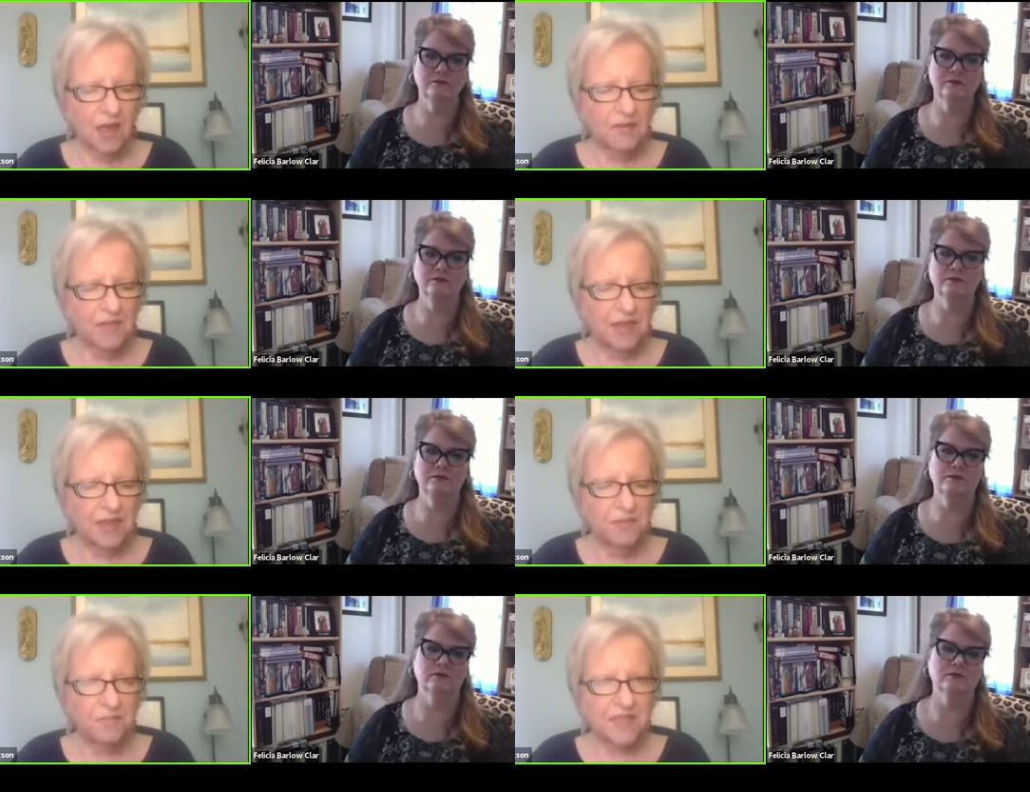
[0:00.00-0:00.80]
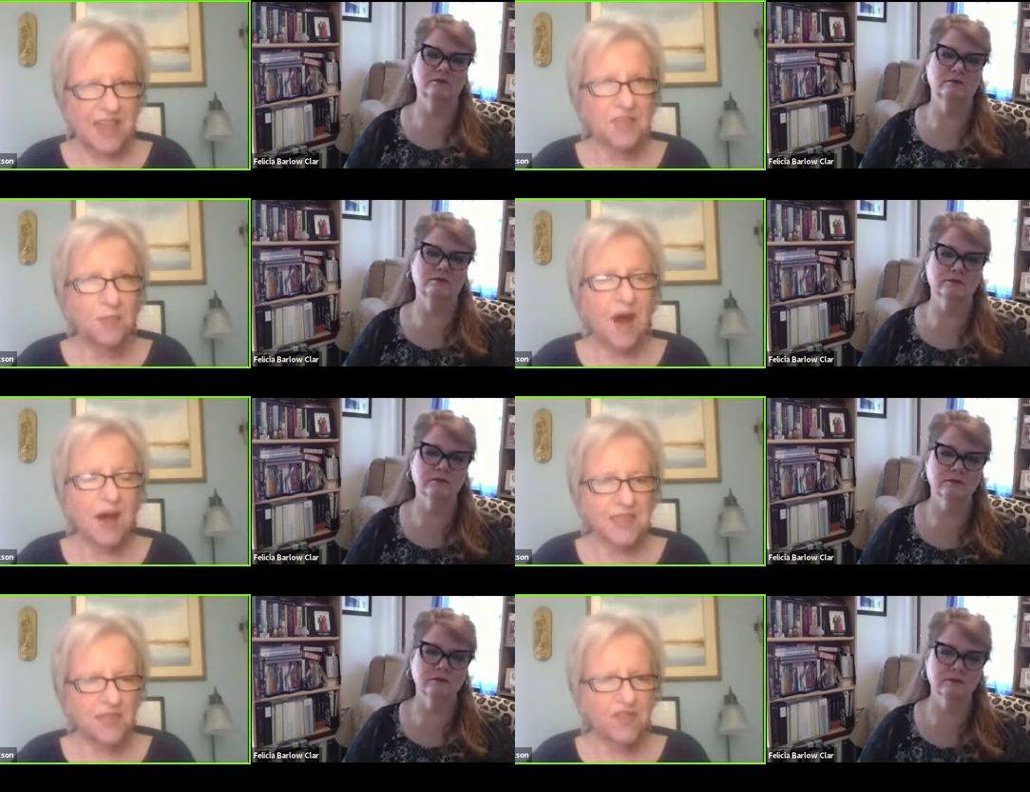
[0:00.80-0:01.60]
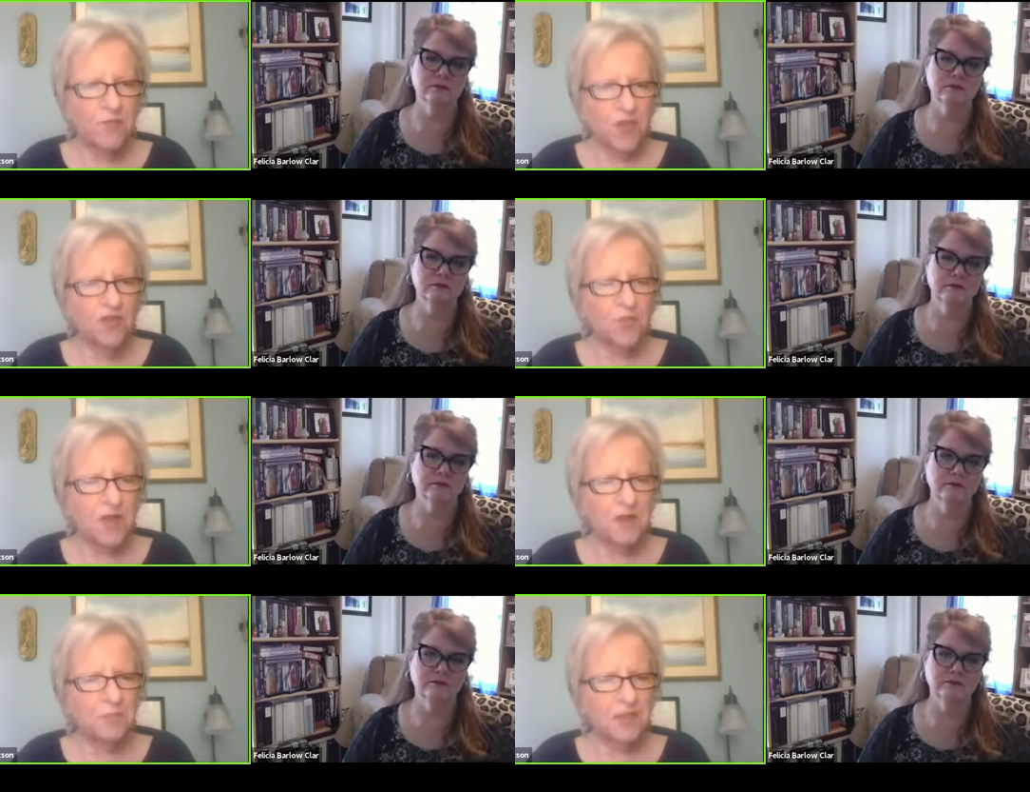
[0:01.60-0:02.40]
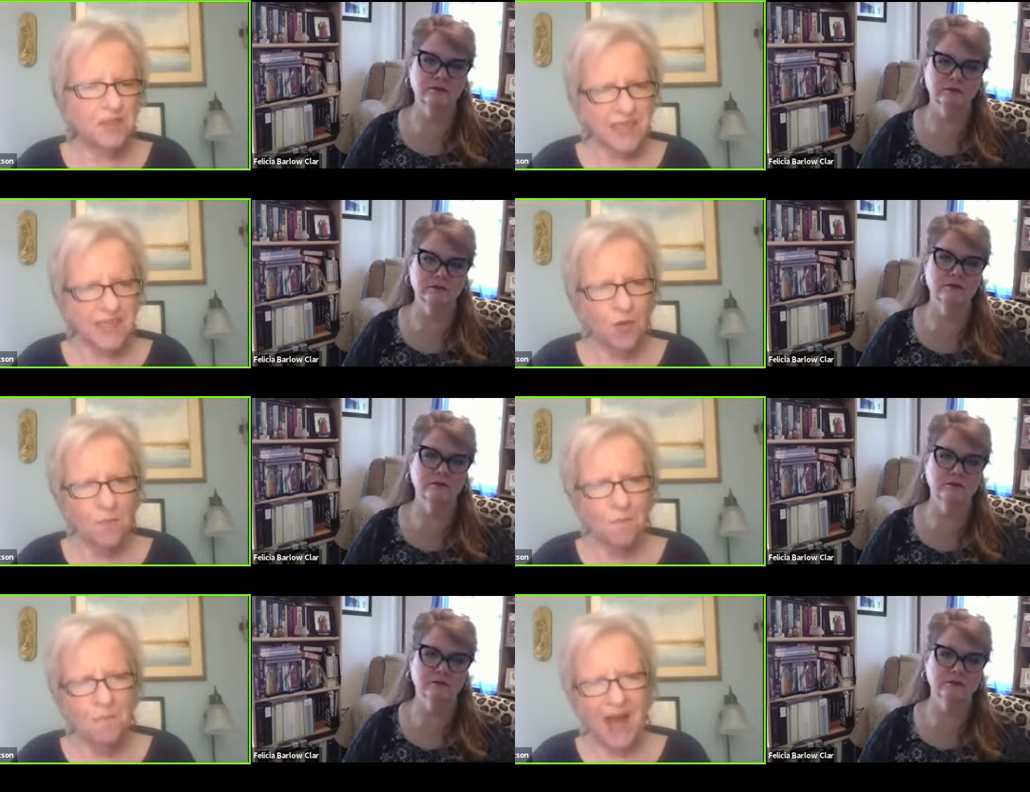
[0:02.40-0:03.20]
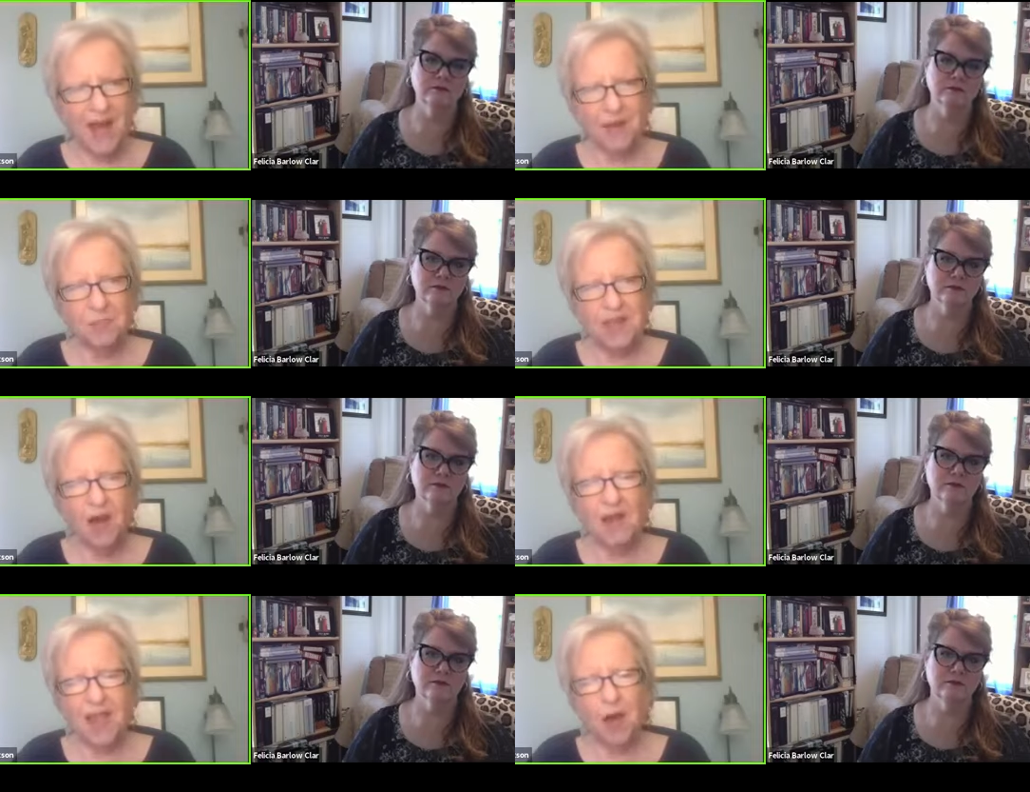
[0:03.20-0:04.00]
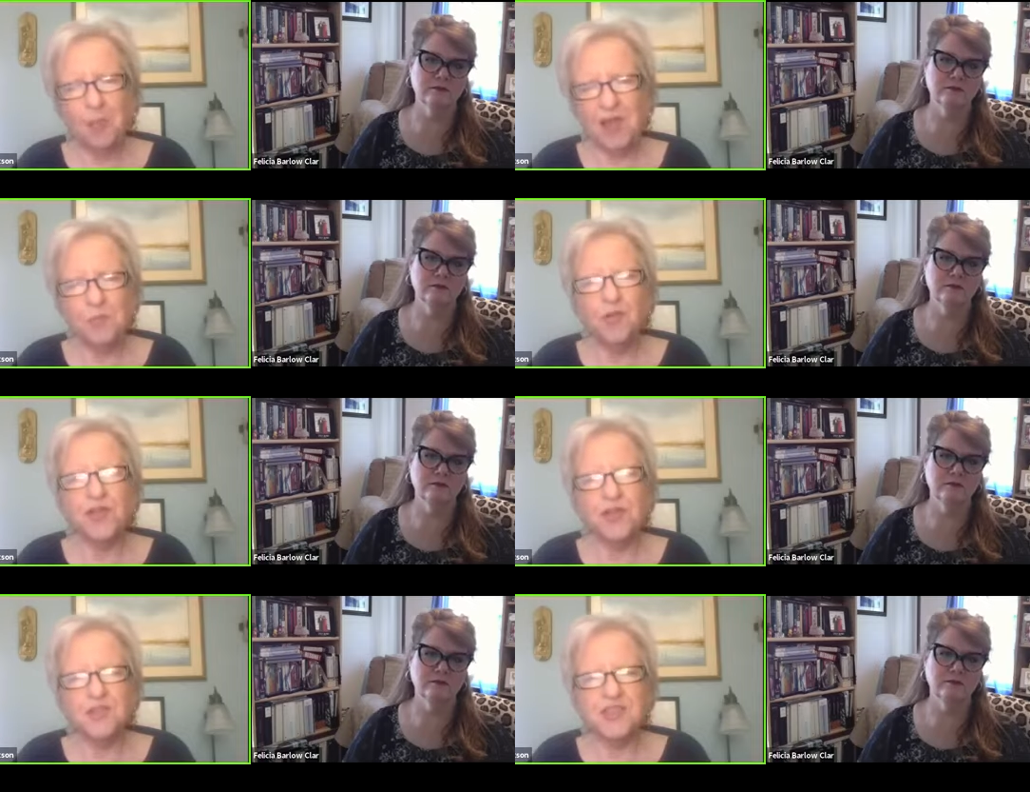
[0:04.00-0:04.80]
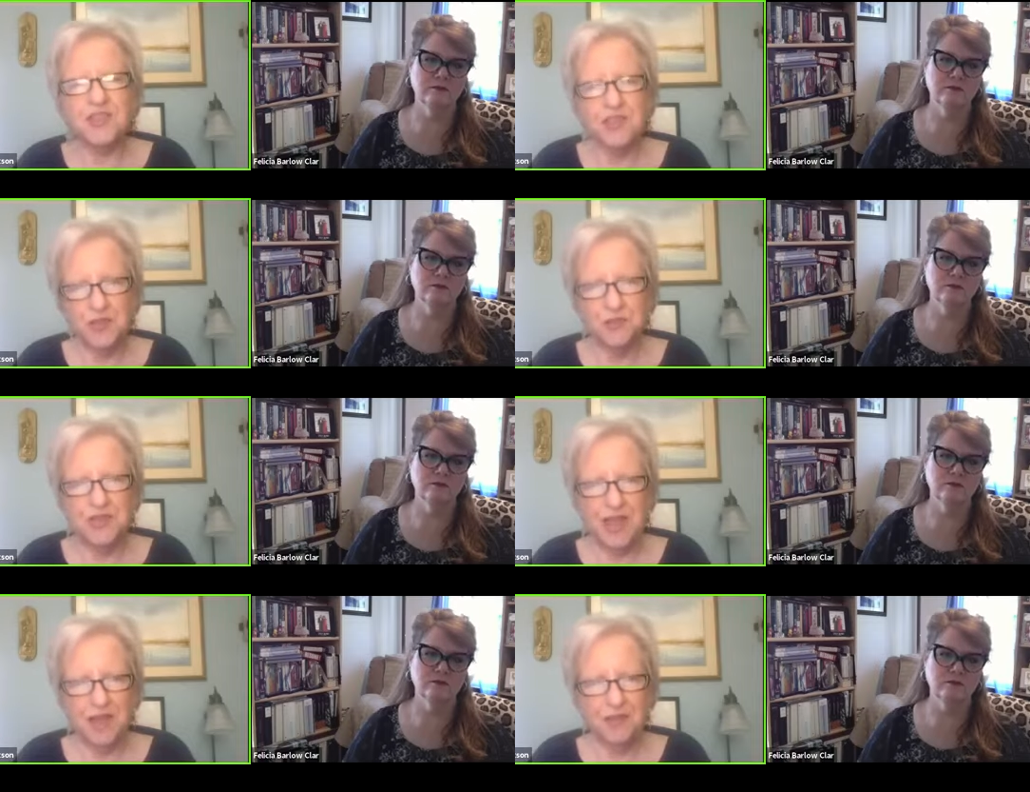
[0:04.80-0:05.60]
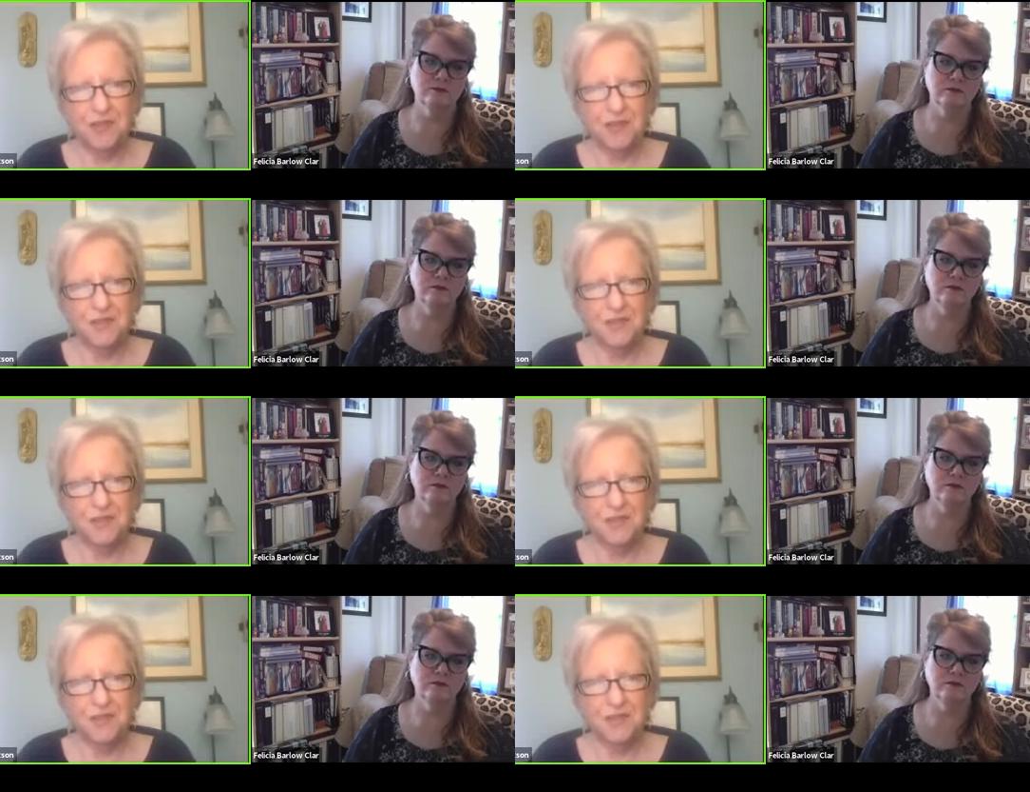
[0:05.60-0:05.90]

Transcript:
Speaker 1: of the death positive movement but let's go back beyond how people used to do death